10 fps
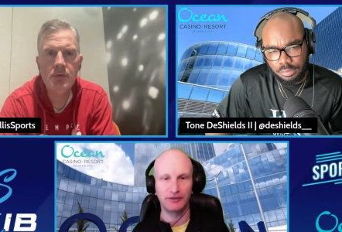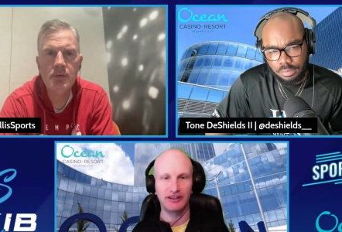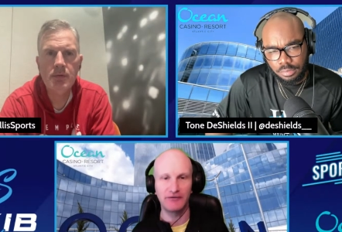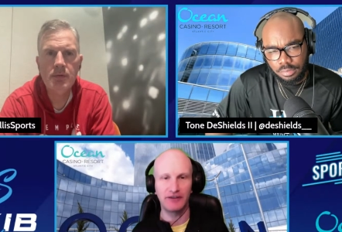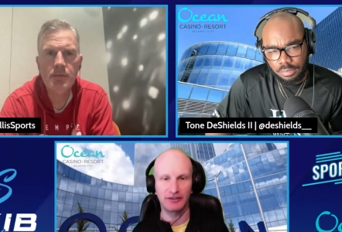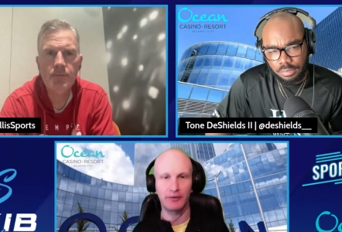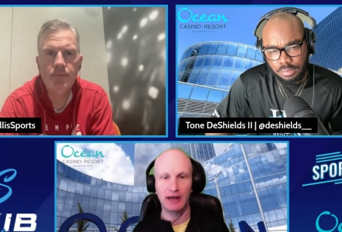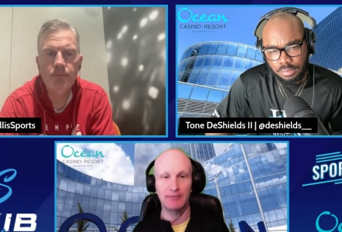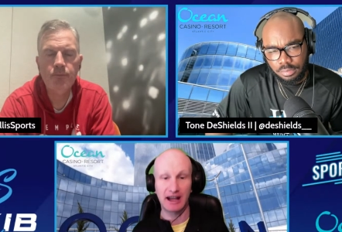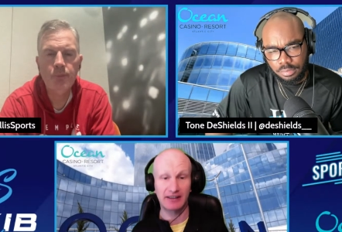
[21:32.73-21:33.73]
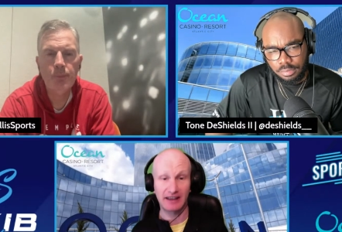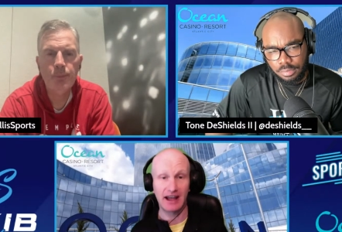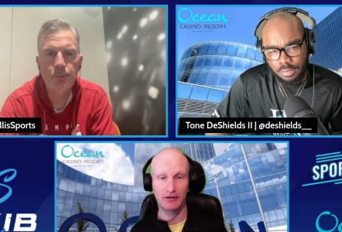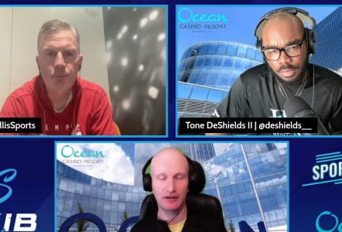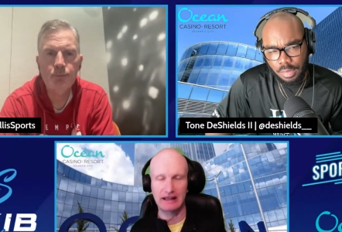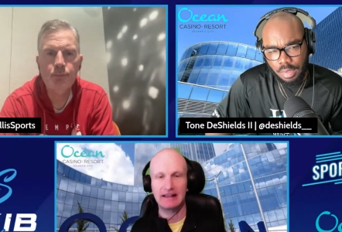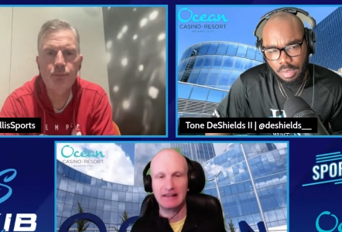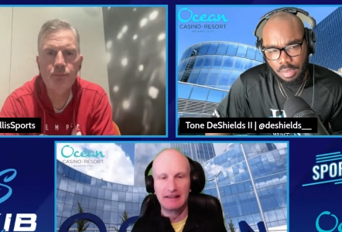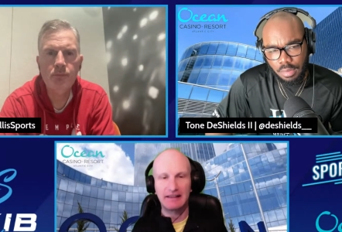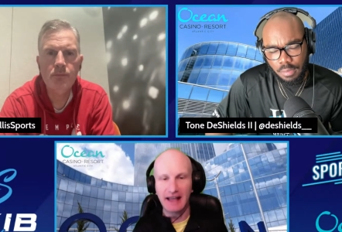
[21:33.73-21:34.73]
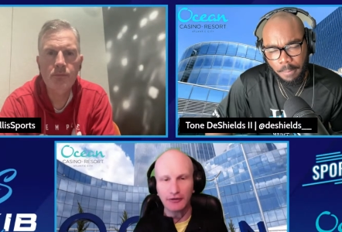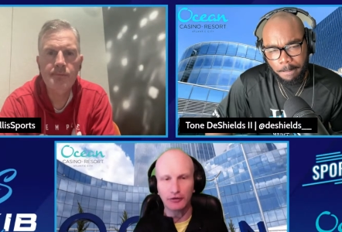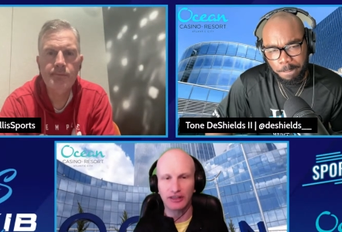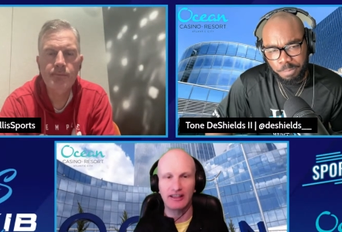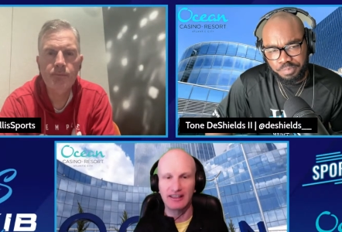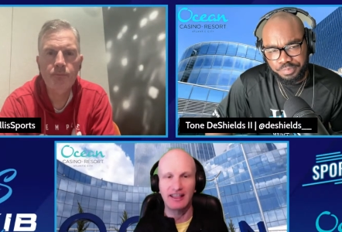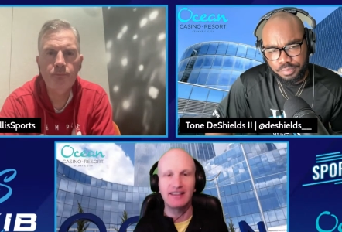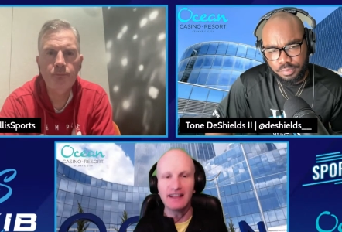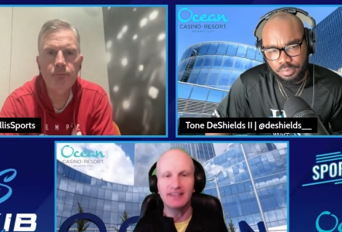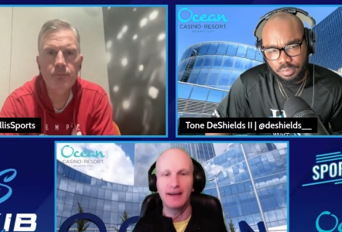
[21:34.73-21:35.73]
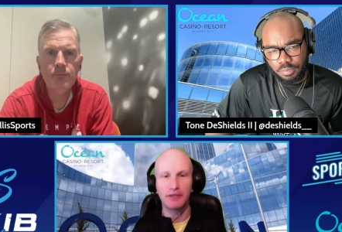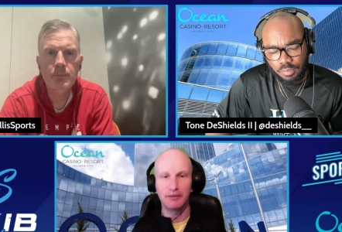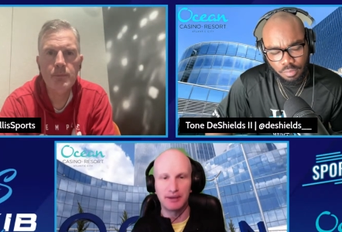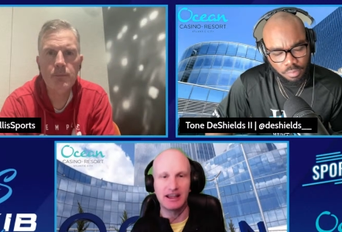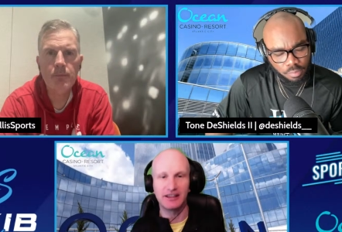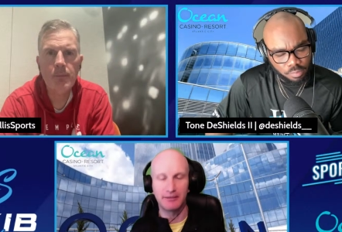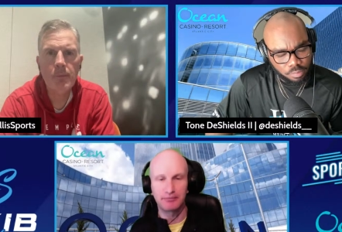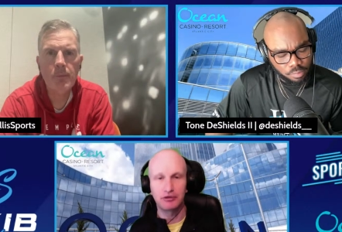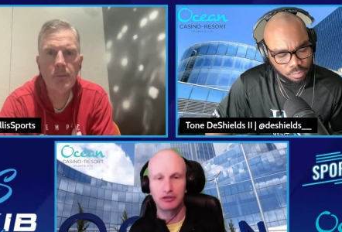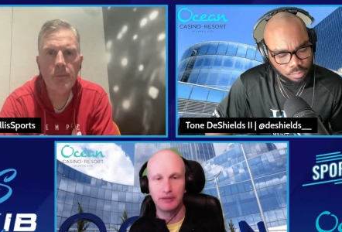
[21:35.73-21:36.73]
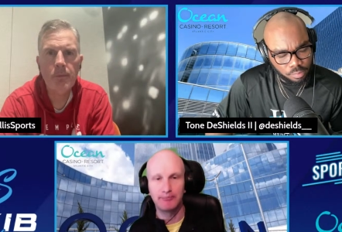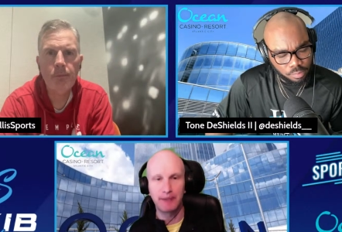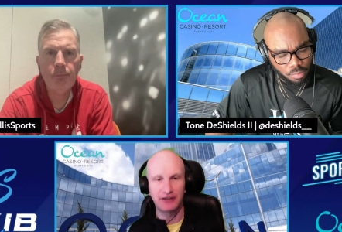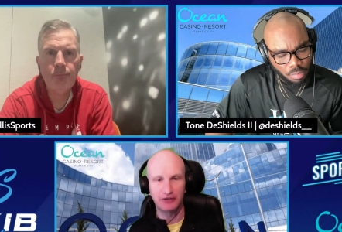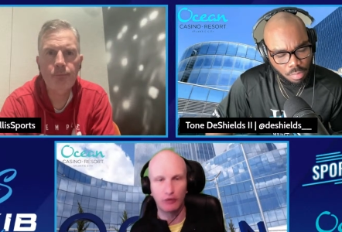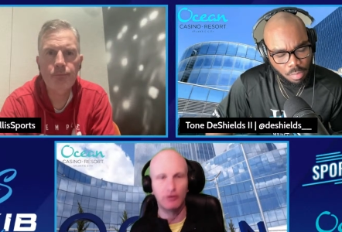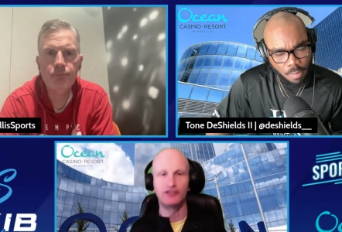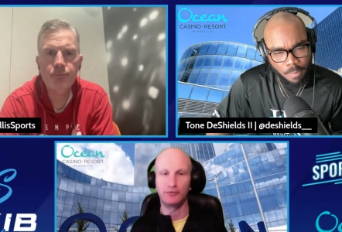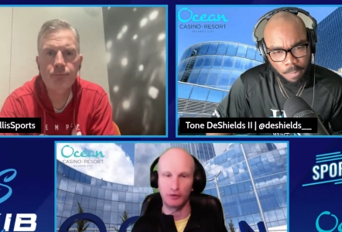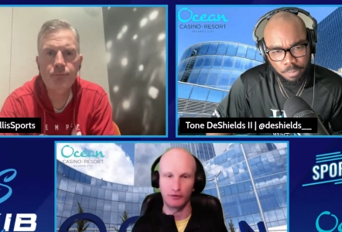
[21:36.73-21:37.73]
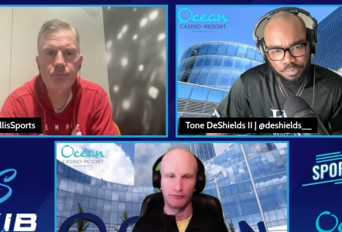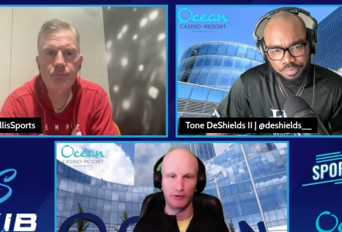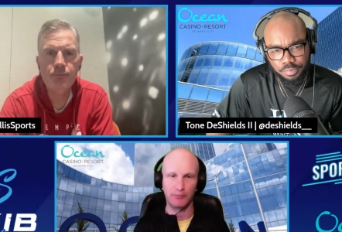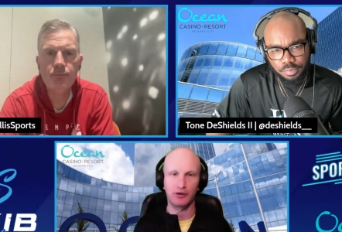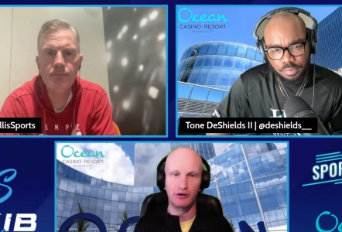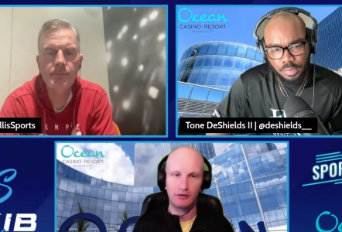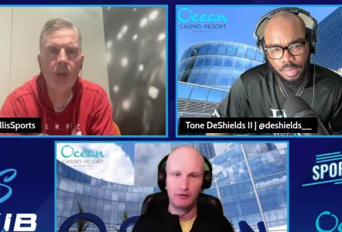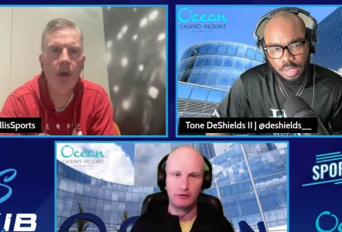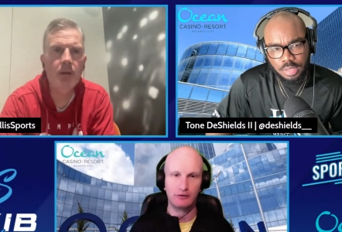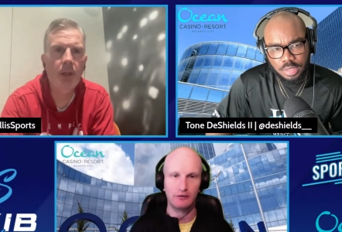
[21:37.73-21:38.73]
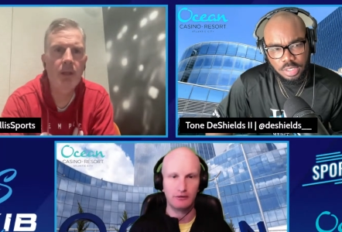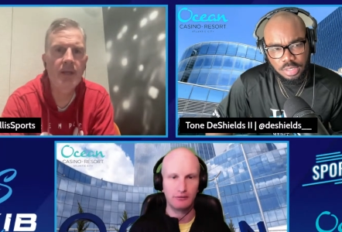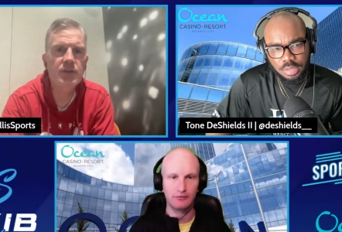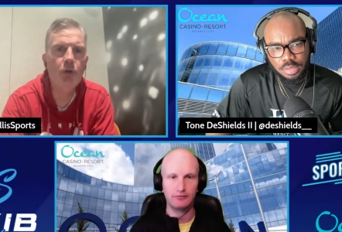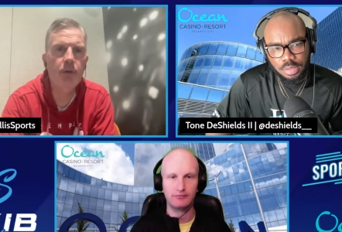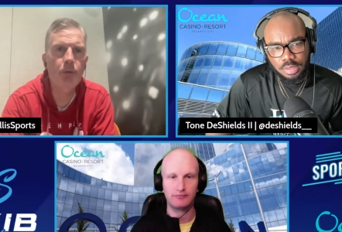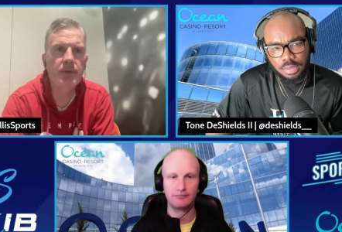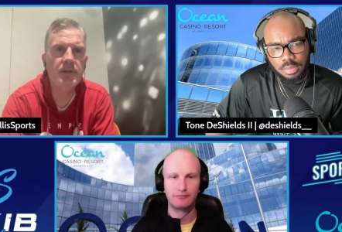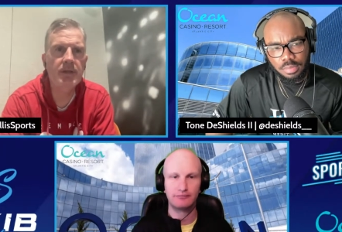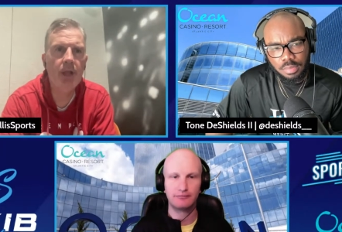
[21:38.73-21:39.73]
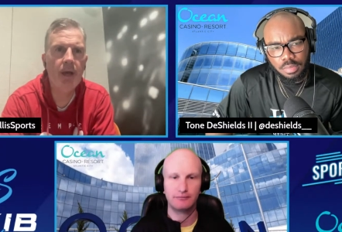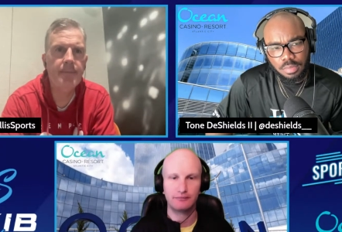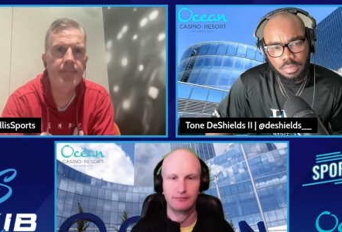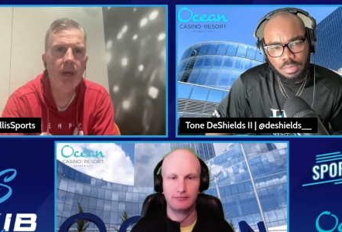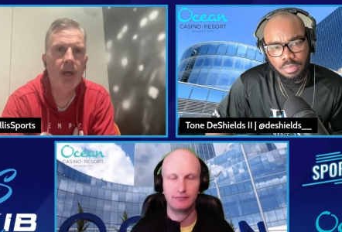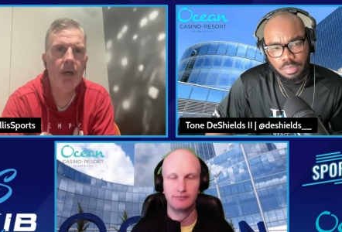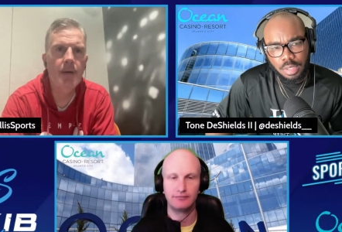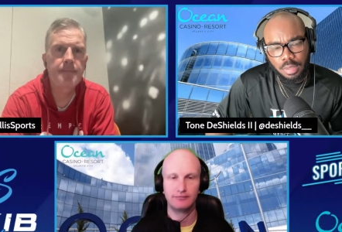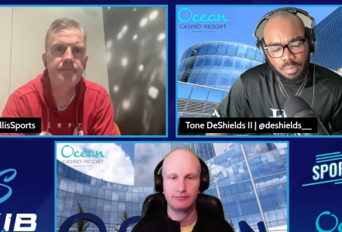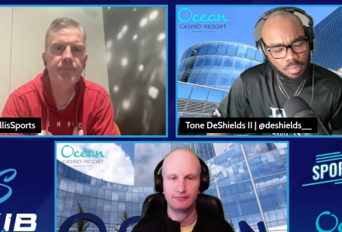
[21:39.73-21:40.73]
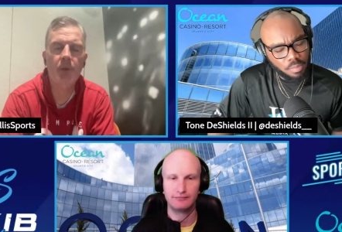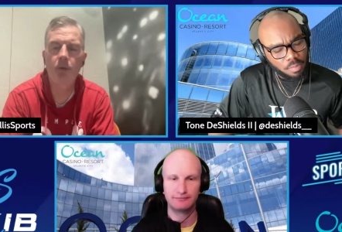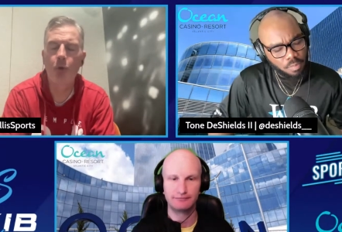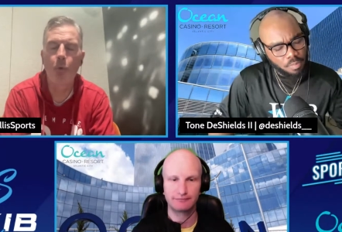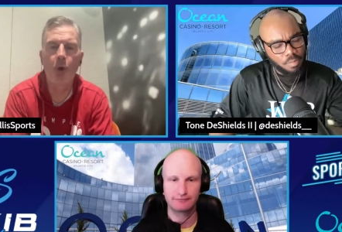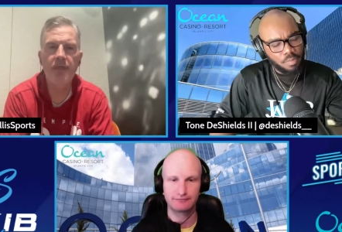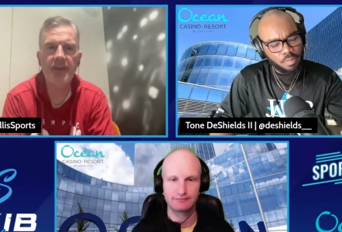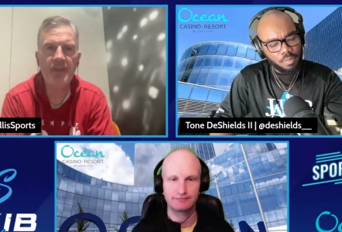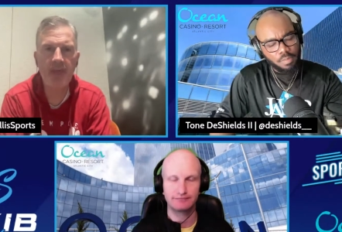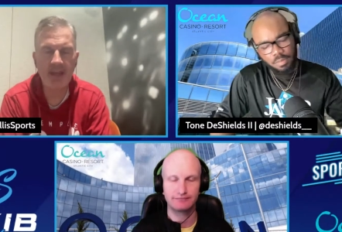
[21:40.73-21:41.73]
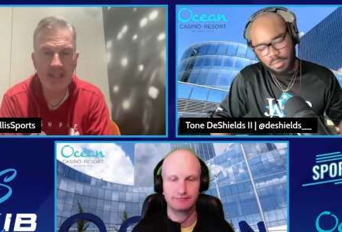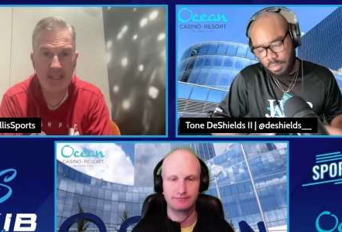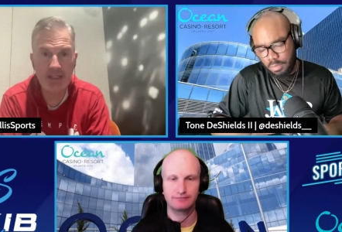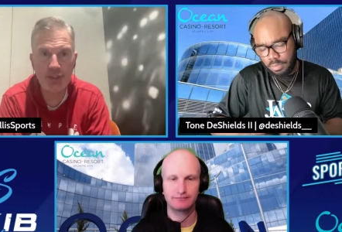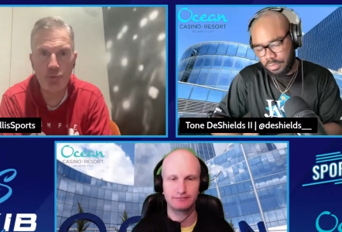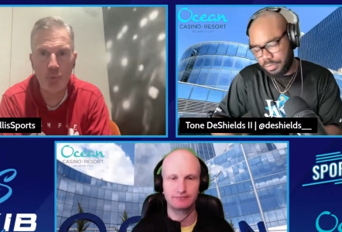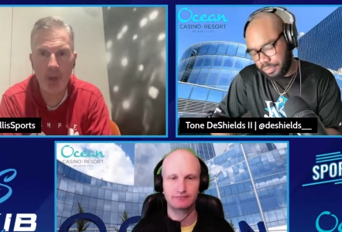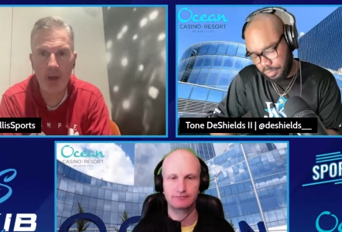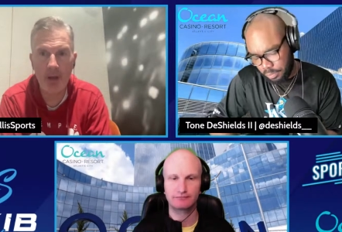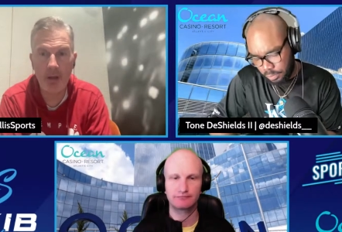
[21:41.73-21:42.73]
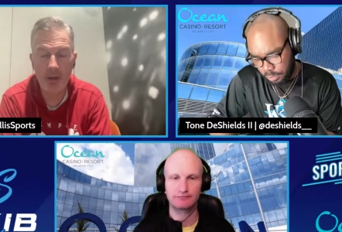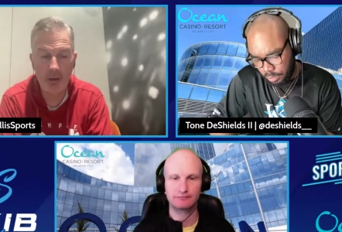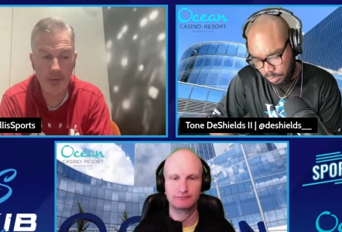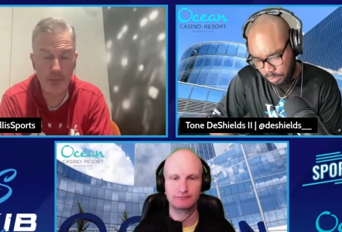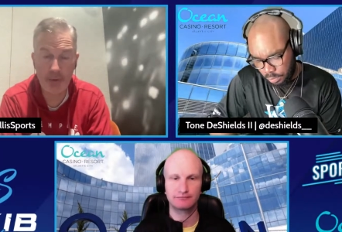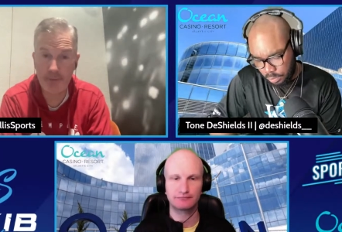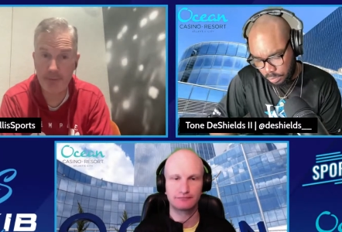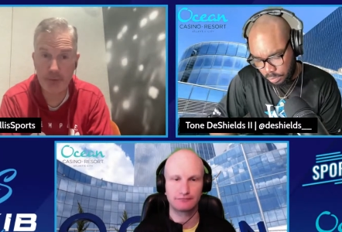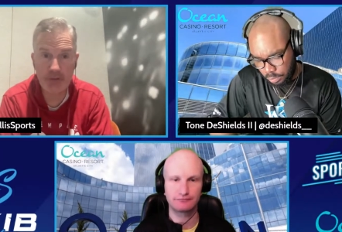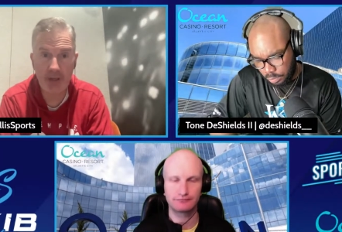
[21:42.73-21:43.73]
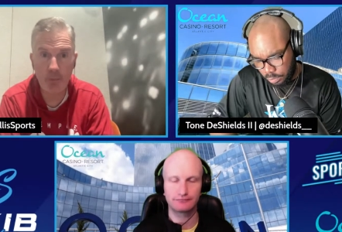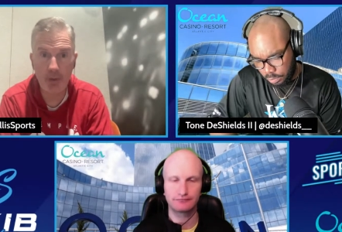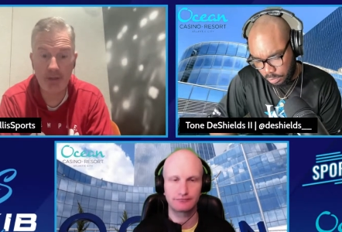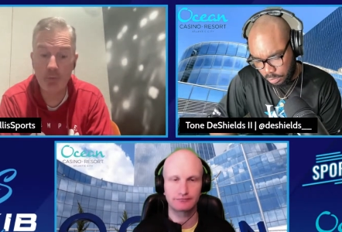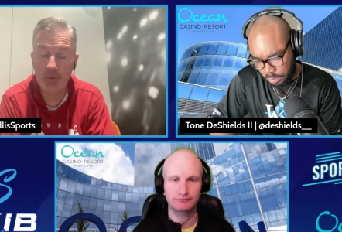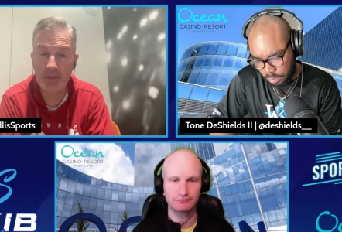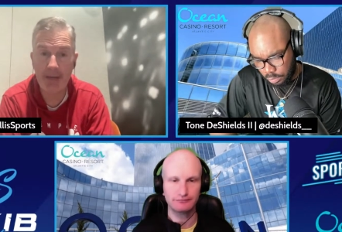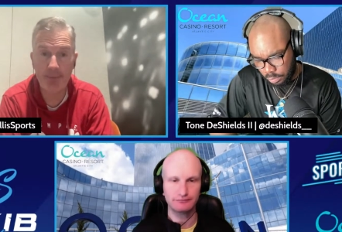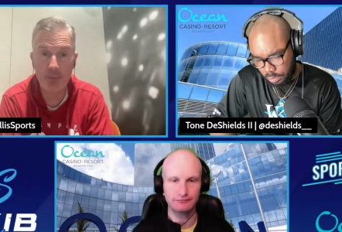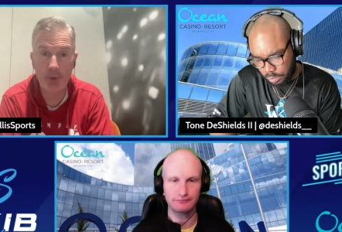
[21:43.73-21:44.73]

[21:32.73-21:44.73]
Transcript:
Speaker 1: defensive line back together. That's what they need. They need them to be the best cohesive unit in football.
Speaker 2: Let's go there with the D-line. The one thing they did do well throughout the first 10 weeks was stop